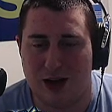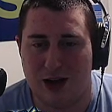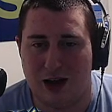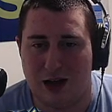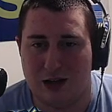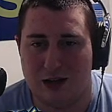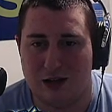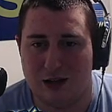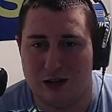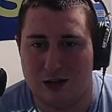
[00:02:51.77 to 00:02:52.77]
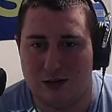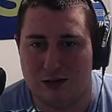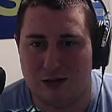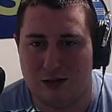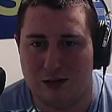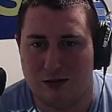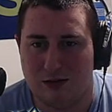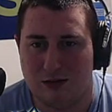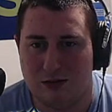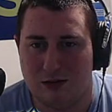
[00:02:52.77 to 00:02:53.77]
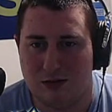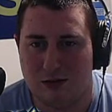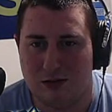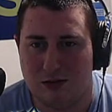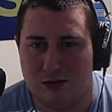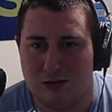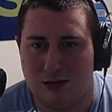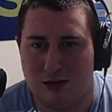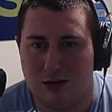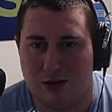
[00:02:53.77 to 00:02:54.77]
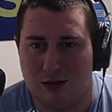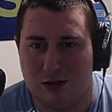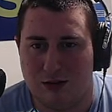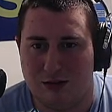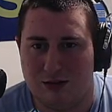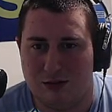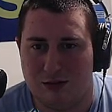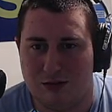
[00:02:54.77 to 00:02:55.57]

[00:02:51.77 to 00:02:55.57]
Nobody speaks.